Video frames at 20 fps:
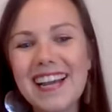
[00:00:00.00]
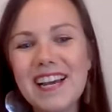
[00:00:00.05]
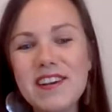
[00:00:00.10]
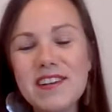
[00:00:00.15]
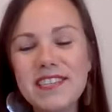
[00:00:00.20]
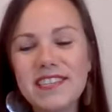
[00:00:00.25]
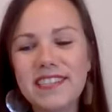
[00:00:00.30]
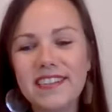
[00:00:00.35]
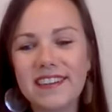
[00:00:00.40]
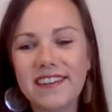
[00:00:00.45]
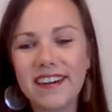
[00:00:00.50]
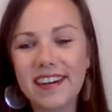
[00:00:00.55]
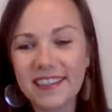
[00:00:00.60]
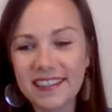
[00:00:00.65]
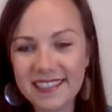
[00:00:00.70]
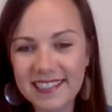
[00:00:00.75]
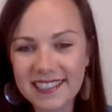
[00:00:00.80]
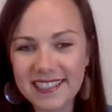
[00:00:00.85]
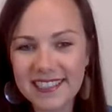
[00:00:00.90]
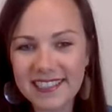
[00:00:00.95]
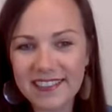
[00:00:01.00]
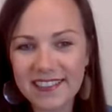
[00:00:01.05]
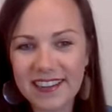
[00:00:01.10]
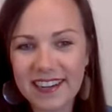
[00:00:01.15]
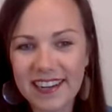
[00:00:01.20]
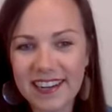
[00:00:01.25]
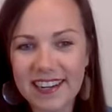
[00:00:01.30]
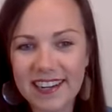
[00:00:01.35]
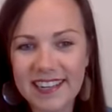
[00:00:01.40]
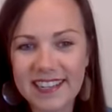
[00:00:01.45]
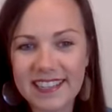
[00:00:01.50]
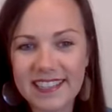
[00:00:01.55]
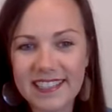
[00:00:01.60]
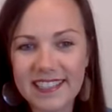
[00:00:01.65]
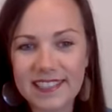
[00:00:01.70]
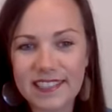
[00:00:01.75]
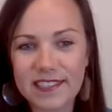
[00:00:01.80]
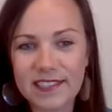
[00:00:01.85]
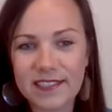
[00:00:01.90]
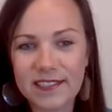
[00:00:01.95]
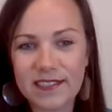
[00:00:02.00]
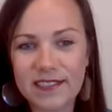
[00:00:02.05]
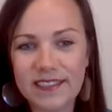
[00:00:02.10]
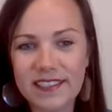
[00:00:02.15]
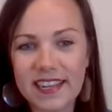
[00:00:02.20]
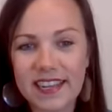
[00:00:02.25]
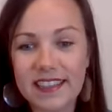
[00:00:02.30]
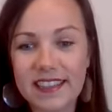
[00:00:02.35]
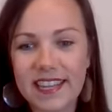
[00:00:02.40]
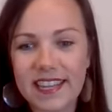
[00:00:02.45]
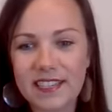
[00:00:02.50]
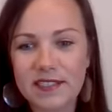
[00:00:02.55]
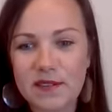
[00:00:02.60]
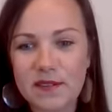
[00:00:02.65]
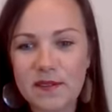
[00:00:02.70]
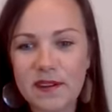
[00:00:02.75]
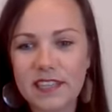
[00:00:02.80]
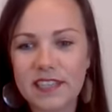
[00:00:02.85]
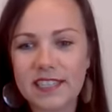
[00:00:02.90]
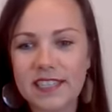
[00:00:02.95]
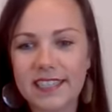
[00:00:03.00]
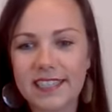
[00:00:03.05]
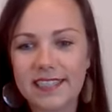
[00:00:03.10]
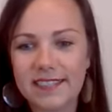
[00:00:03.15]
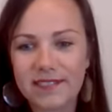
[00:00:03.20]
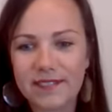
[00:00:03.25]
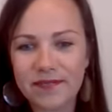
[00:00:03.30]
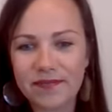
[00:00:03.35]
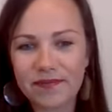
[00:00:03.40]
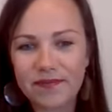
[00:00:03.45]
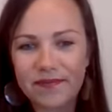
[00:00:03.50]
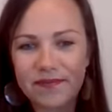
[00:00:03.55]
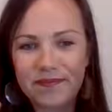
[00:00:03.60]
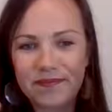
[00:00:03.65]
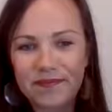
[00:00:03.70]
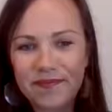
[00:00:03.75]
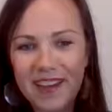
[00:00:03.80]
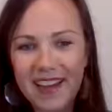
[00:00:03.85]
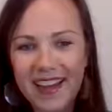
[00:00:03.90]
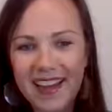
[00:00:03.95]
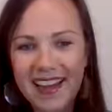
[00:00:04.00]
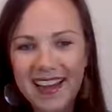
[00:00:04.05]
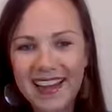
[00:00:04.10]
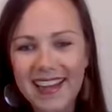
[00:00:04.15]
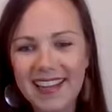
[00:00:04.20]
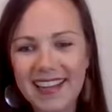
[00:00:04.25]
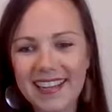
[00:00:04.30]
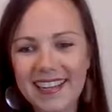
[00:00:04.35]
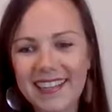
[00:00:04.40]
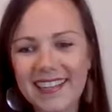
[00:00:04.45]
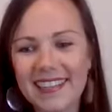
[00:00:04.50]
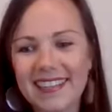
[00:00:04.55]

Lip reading: So I'll see you guys soon, and thanks for watching. Bye.